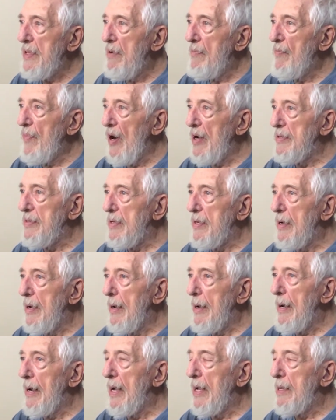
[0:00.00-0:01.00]
But
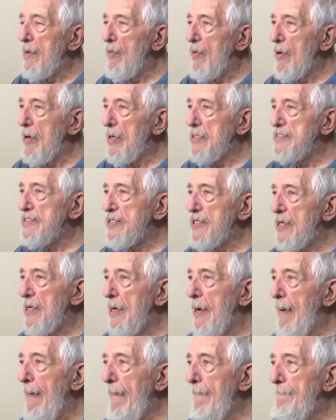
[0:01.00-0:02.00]
I was,
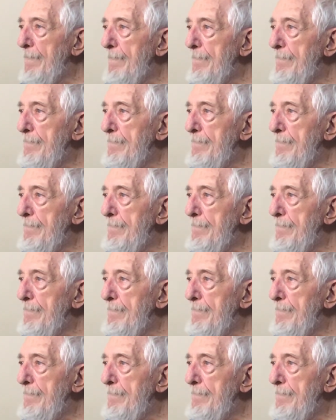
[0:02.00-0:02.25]
I'm